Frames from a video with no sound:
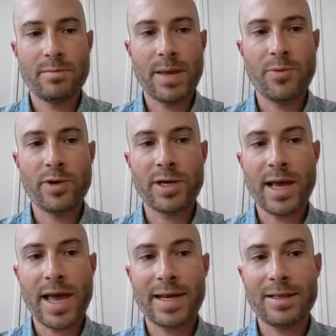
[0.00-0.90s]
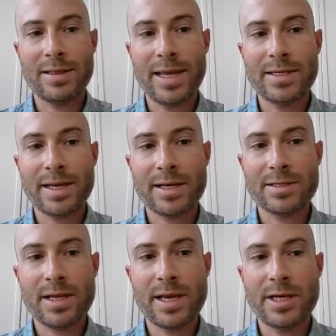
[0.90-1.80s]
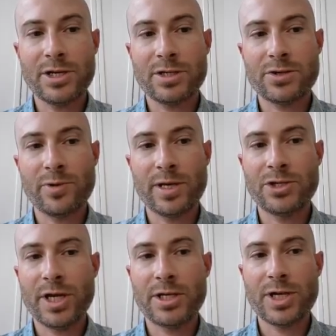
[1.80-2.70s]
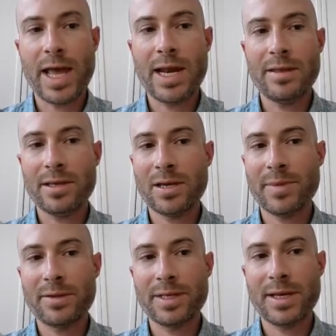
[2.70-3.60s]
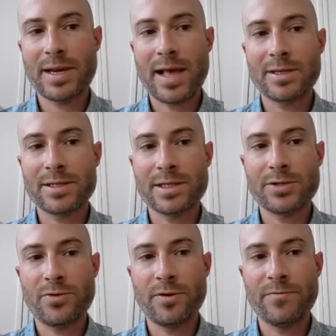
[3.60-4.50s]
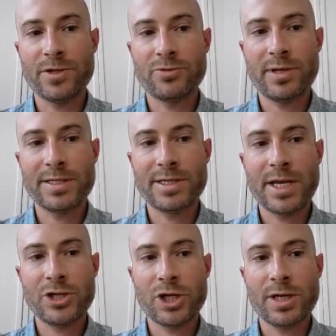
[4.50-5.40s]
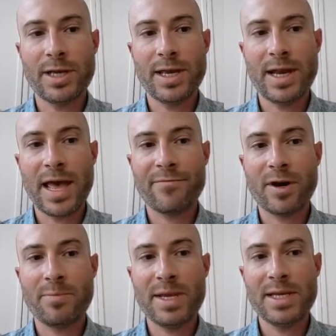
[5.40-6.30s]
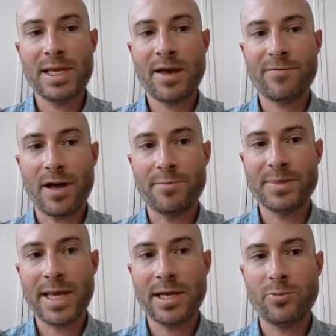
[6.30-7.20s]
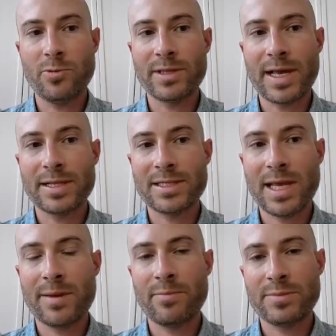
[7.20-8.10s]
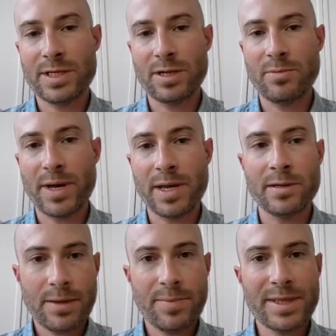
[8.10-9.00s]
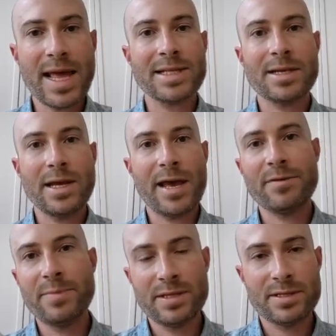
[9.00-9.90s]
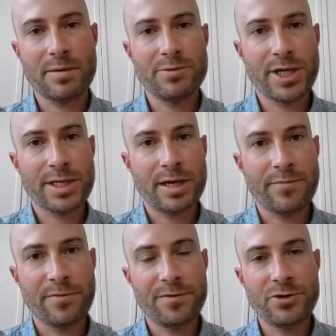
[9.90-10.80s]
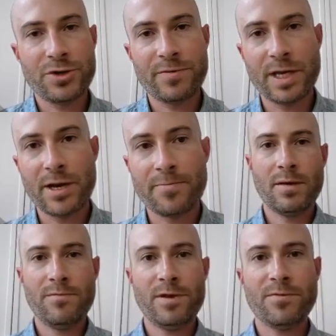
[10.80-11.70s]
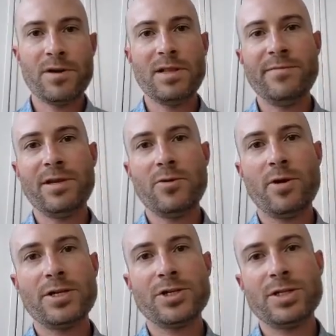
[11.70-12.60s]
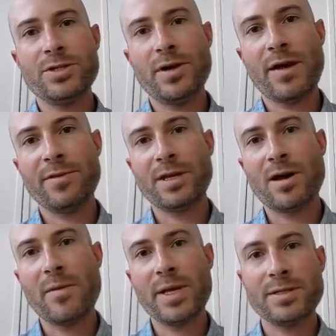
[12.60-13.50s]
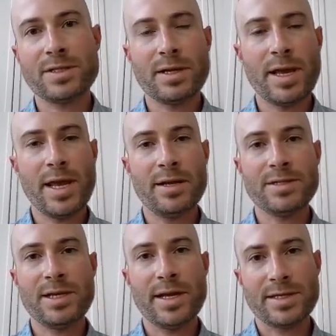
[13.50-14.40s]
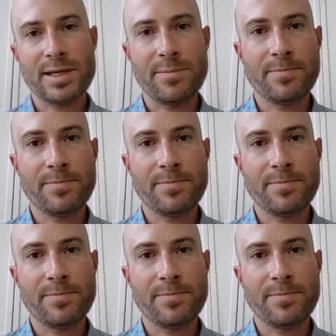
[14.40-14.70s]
Maybe we could add a LaTeX stage so we could change anything about the analysis or visualization and have our PDF updated with that same single button. But that's going to have to be the subject of a future video. Feel free to leave any questions you have in the comments, and I'll see you next time.